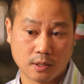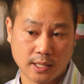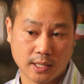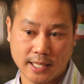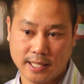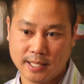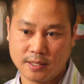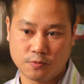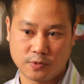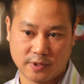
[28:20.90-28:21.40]
Well,
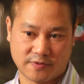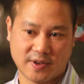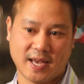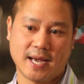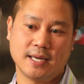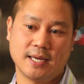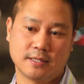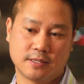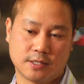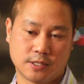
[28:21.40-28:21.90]
and we've
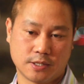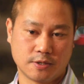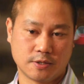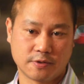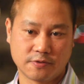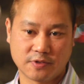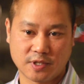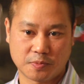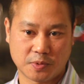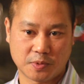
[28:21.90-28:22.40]
had
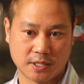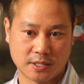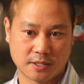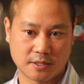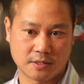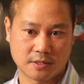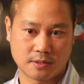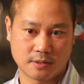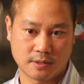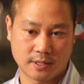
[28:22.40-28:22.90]
senior
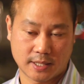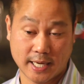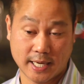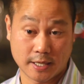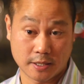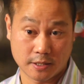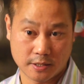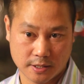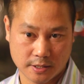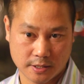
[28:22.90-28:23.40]
VPs,
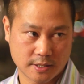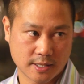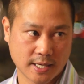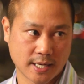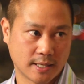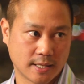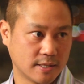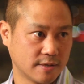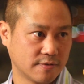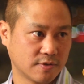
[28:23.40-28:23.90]
candidates
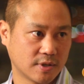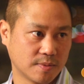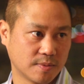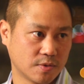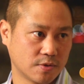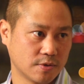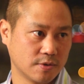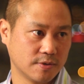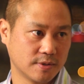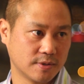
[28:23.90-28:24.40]
that have
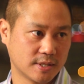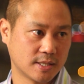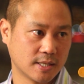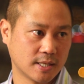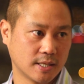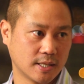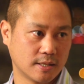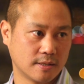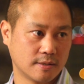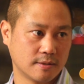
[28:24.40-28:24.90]
come through and
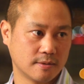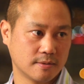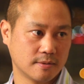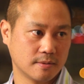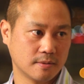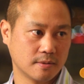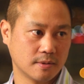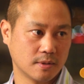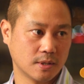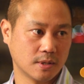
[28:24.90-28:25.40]
said,
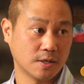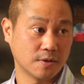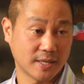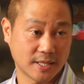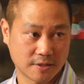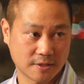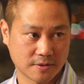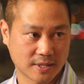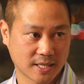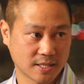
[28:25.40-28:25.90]
oh,
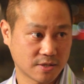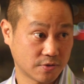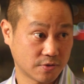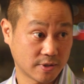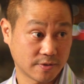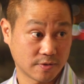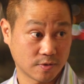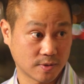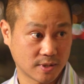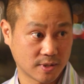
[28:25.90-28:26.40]
I know that's
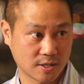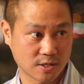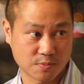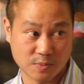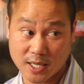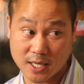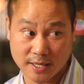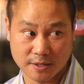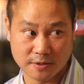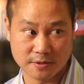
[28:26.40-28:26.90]
for everyone else,
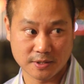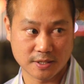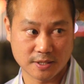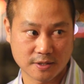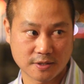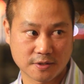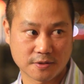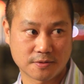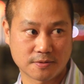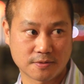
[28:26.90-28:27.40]
but I don't need
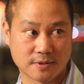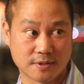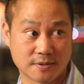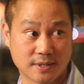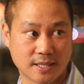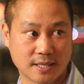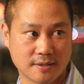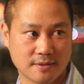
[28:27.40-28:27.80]
to go through it,